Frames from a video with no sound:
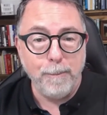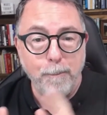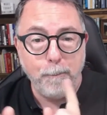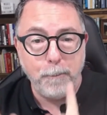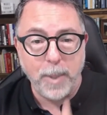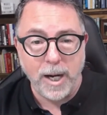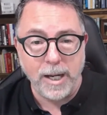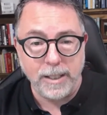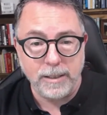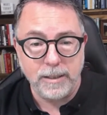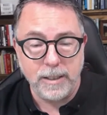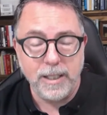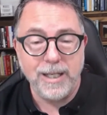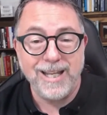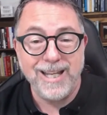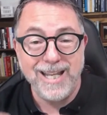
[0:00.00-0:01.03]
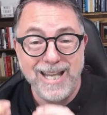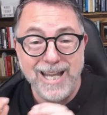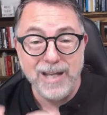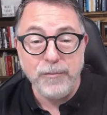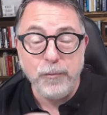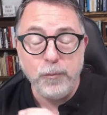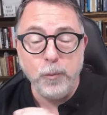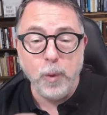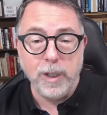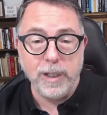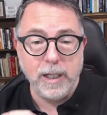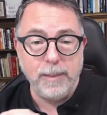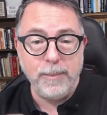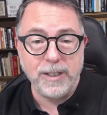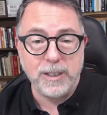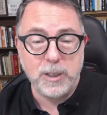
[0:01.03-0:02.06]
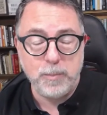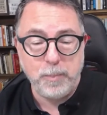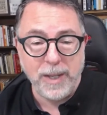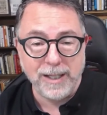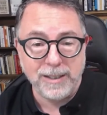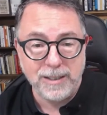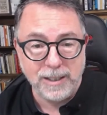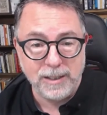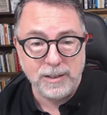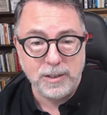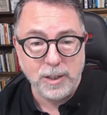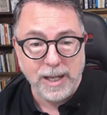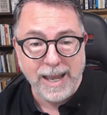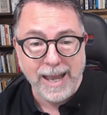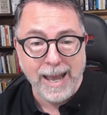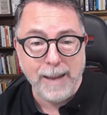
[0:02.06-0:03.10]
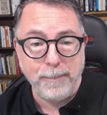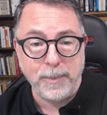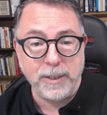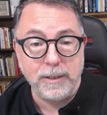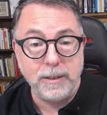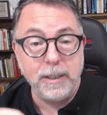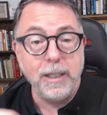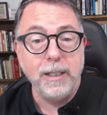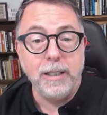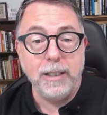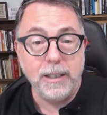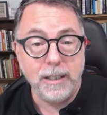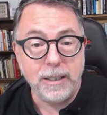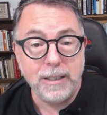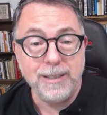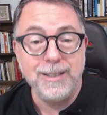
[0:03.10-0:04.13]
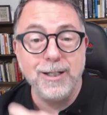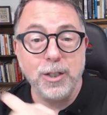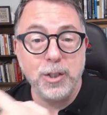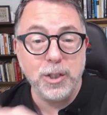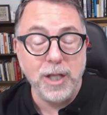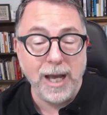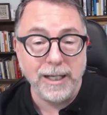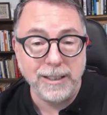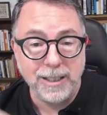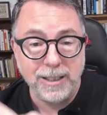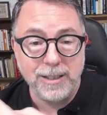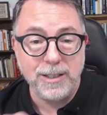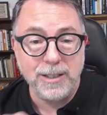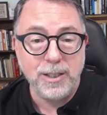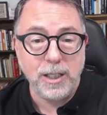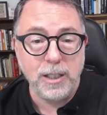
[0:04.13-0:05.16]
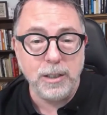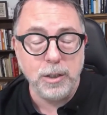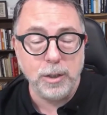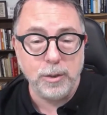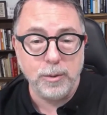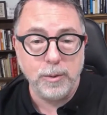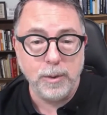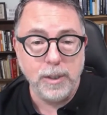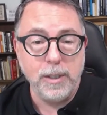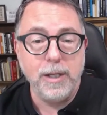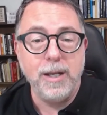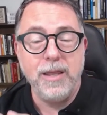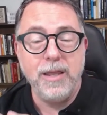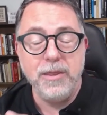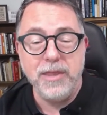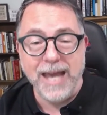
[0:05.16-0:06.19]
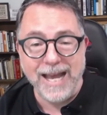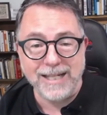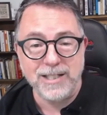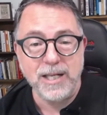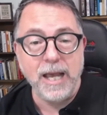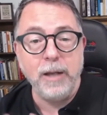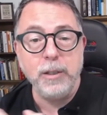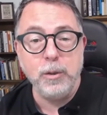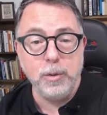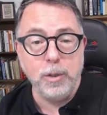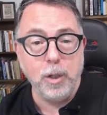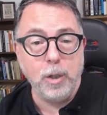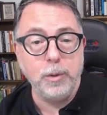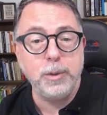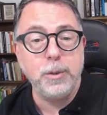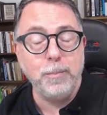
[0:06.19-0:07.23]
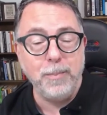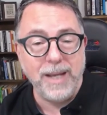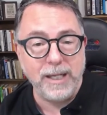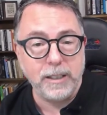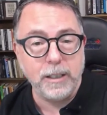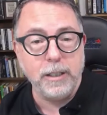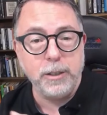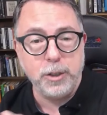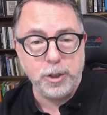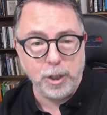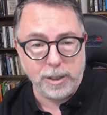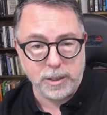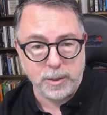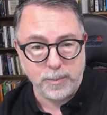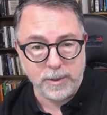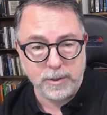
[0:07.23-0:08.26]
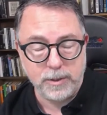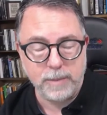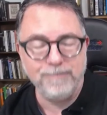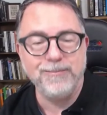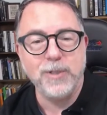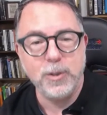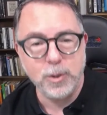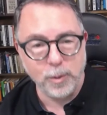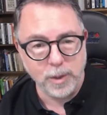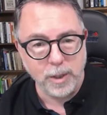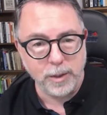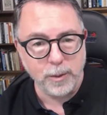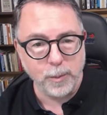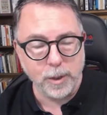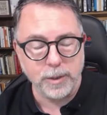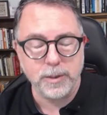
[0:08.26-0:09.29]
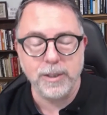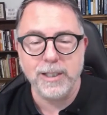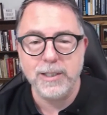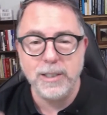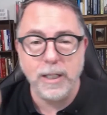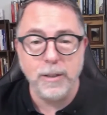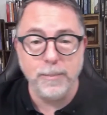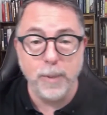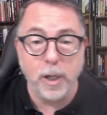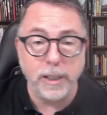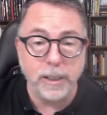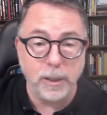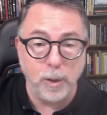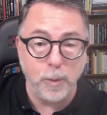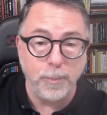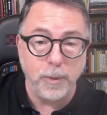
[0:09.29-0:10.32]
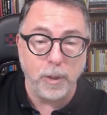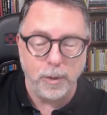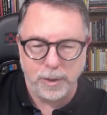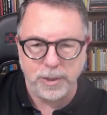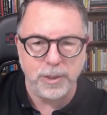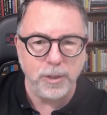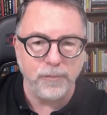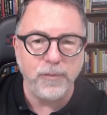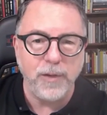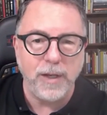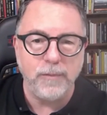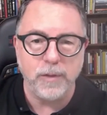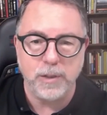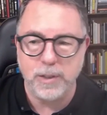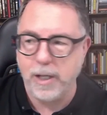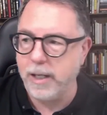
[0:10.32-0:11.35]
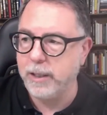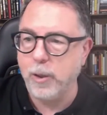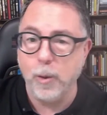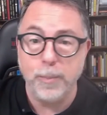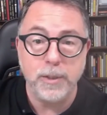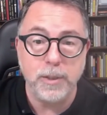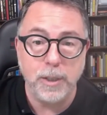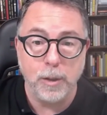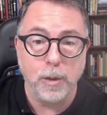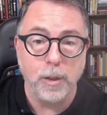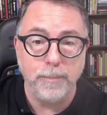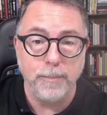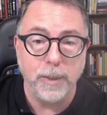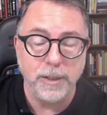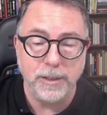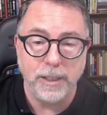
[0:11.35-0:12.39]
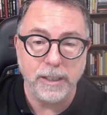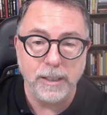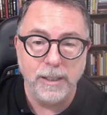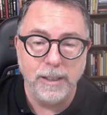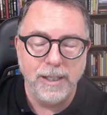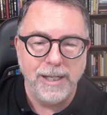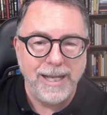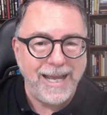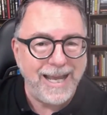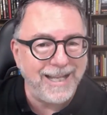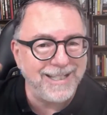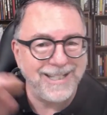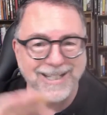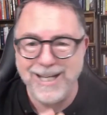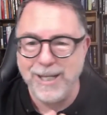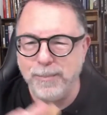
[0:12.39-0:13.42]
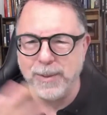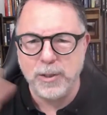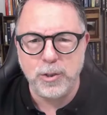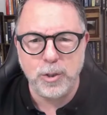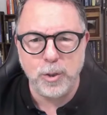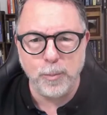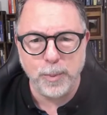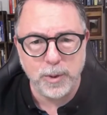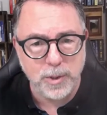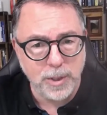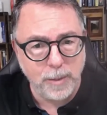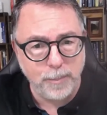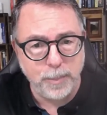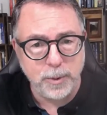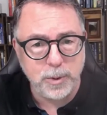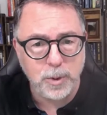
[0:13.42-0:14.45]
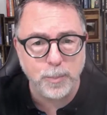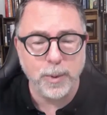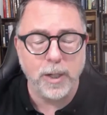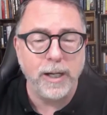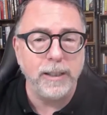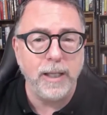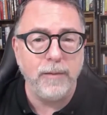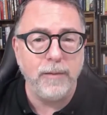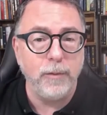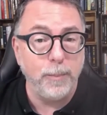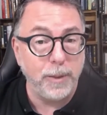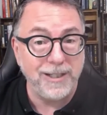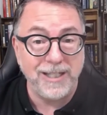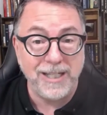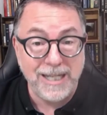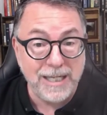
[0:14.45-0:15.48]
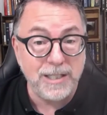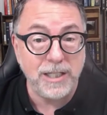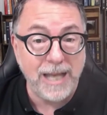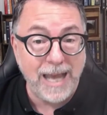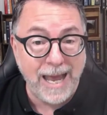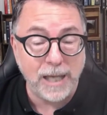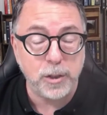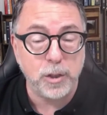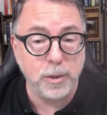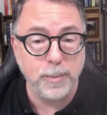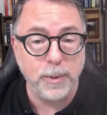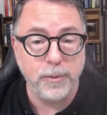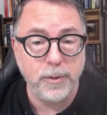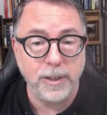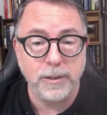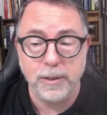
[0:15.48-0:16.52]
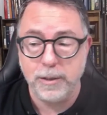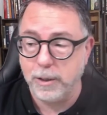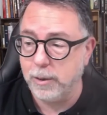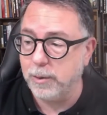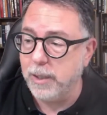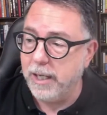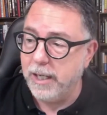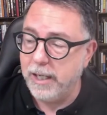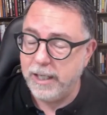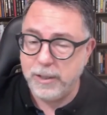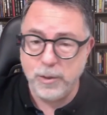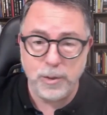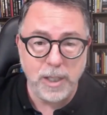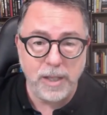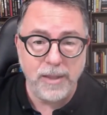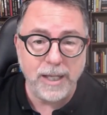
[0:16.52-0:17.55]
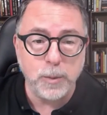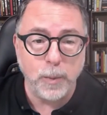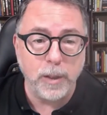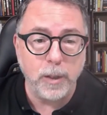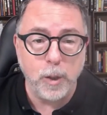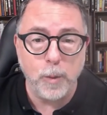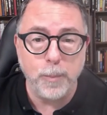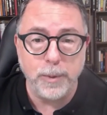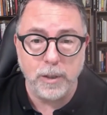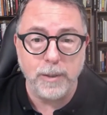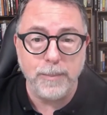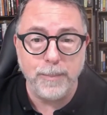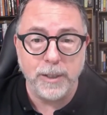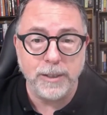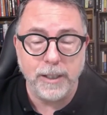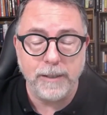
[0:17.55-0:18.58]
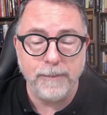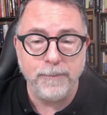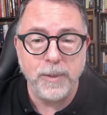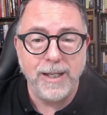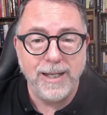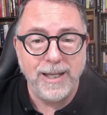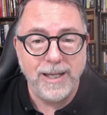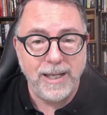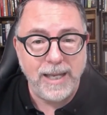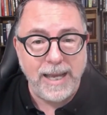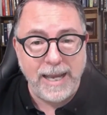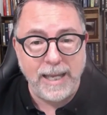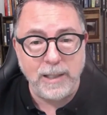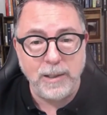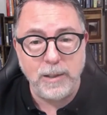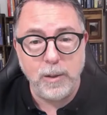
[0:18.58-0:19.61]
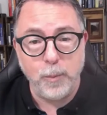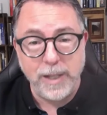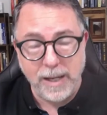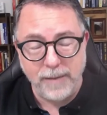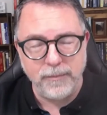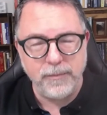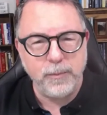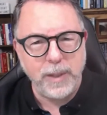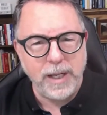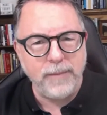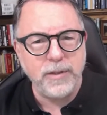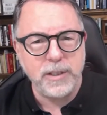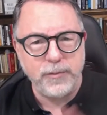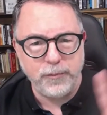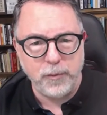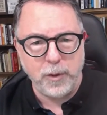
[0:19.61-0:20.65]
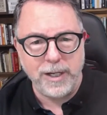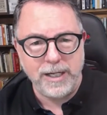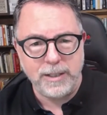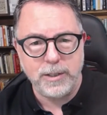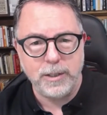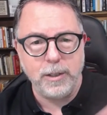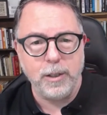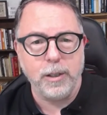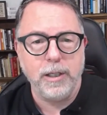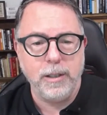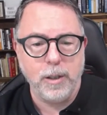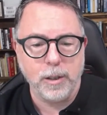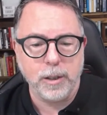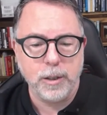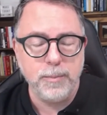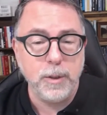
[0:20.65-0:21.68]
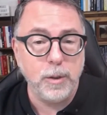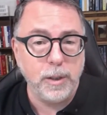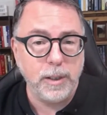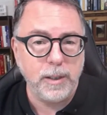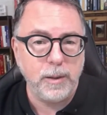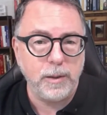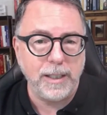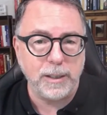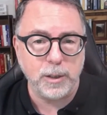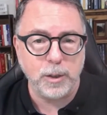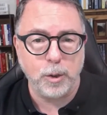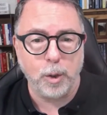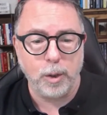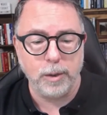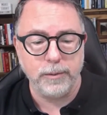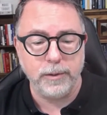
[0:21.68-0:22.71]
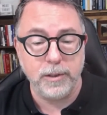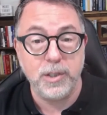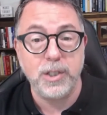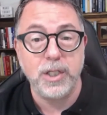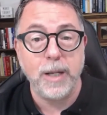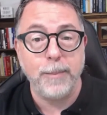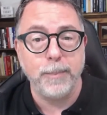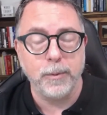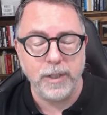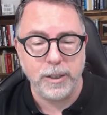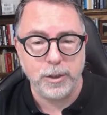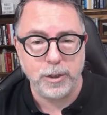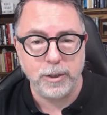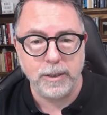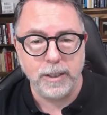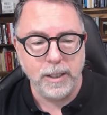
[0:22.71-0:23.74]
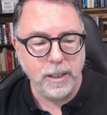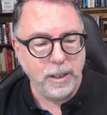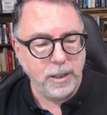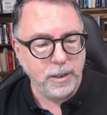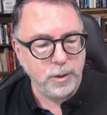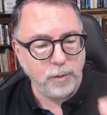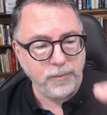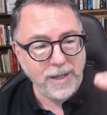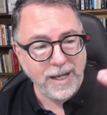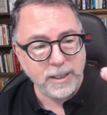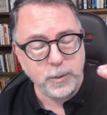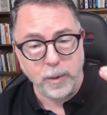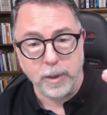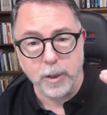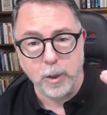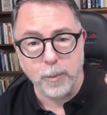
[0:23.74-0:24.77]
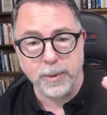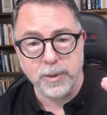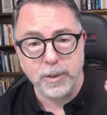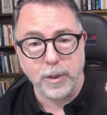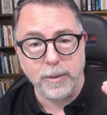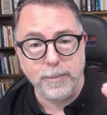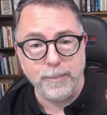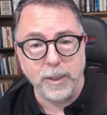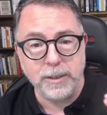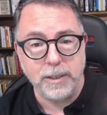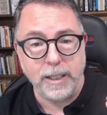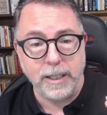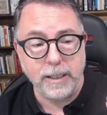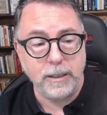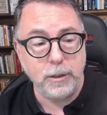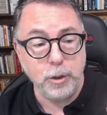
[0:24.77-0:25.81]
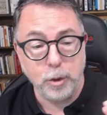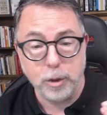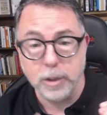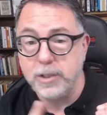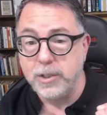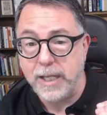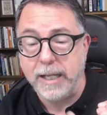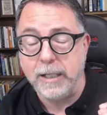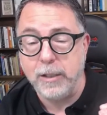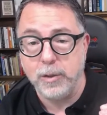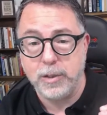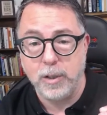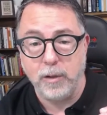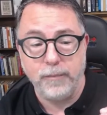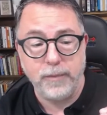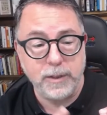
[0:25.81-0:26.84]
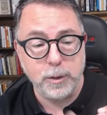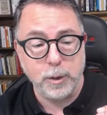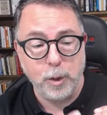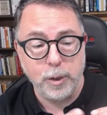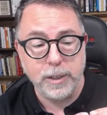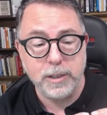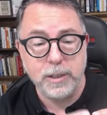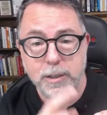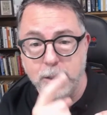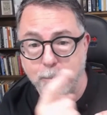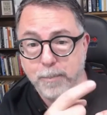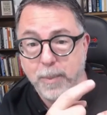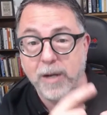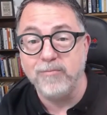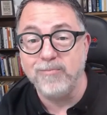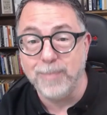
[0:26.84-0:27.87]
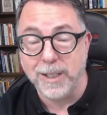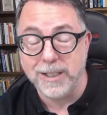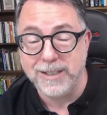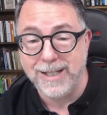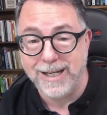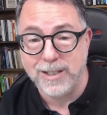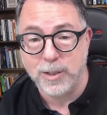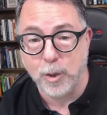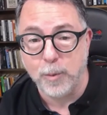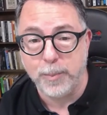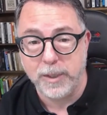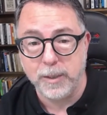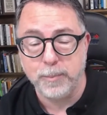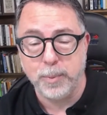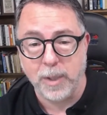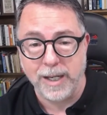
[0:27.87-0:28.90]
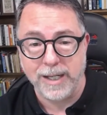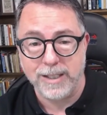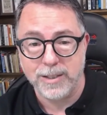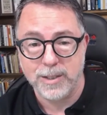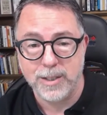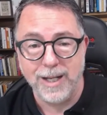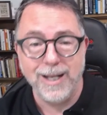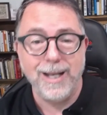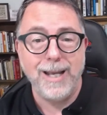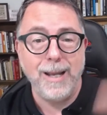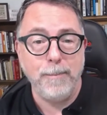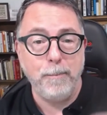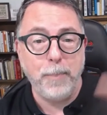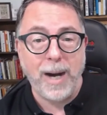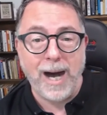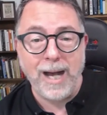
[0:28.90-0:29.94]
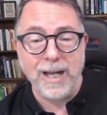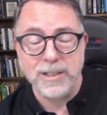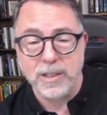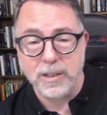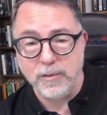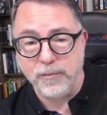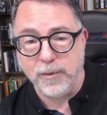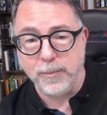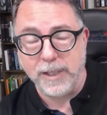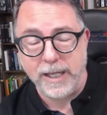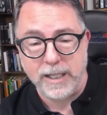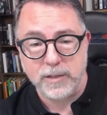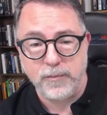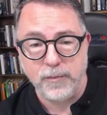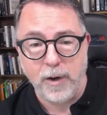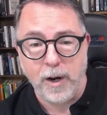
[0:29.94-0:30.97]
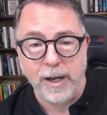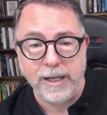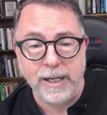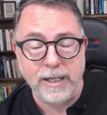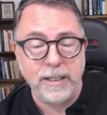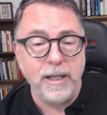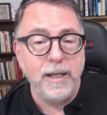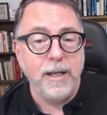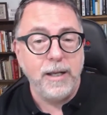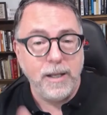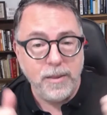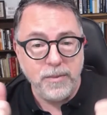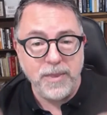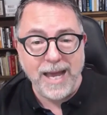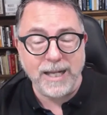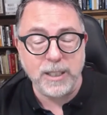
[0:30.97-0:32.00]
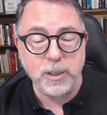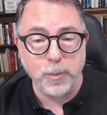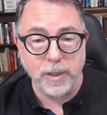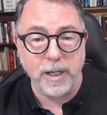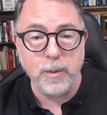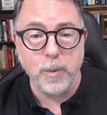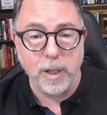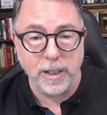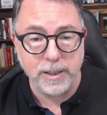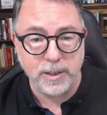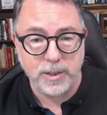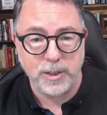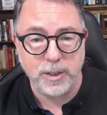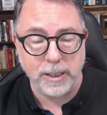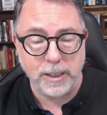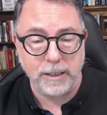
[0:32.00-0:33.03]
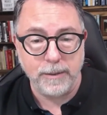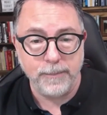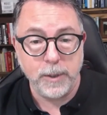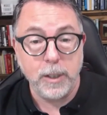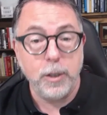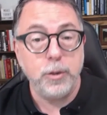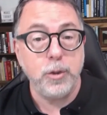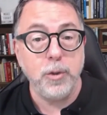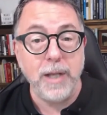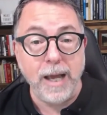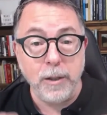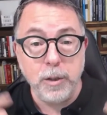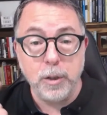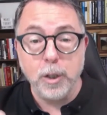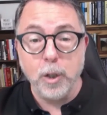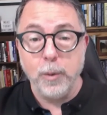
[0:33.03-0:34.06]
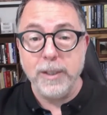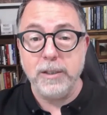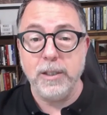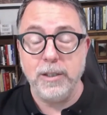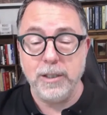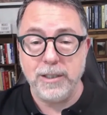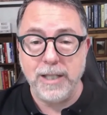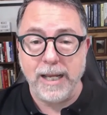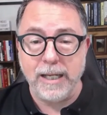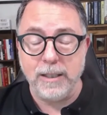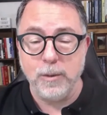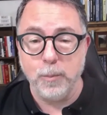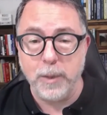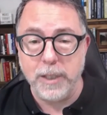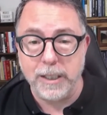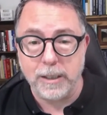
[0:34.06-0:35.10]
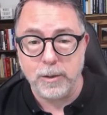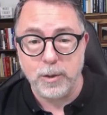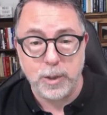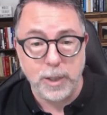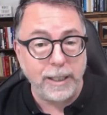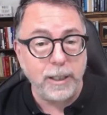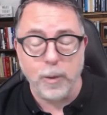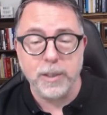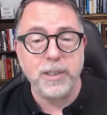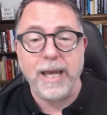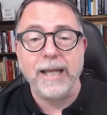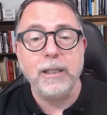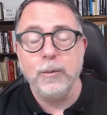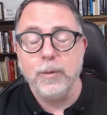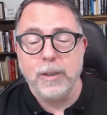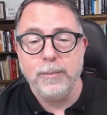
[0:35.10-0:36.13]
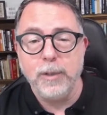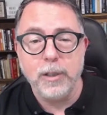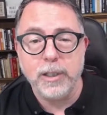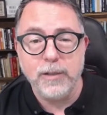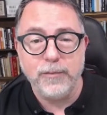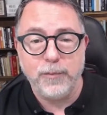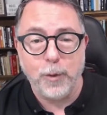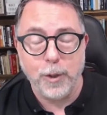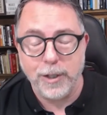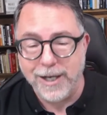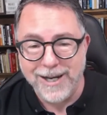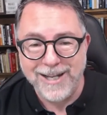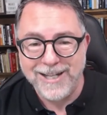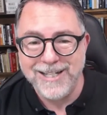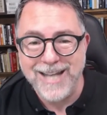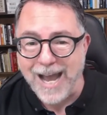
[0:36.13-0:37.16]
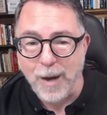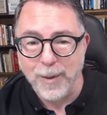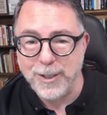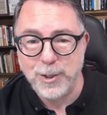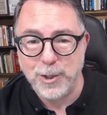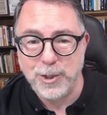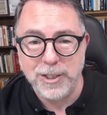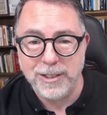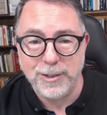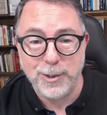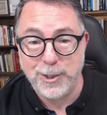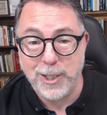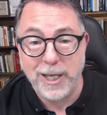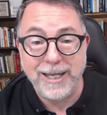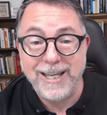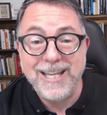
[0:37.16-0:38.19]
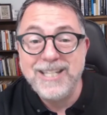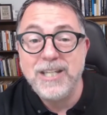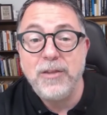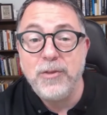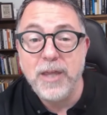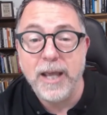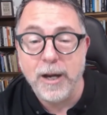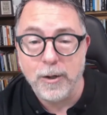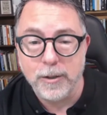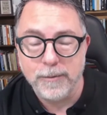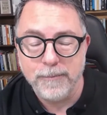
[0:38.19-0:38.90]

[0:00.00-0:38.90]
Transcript: But if what I'm expecting to happen does not continue, that's how you know to make adjustments. So in other words, let's say the market or your favorite stock opens here on Monday, and keep it super simple, super high level, but an easy, actionable thing to do. You say that's where it opened on Monday. And we have we have this phrase in our in our community that's called separation. So if that's where it opens on Monday, you could say to yourself, as long as it's above Monday's opening price and positive from last Friday, that's what I want to see. So now you go into the day and the week and you say, I know exactly what I'm looking for. Now I just need to say, is it there?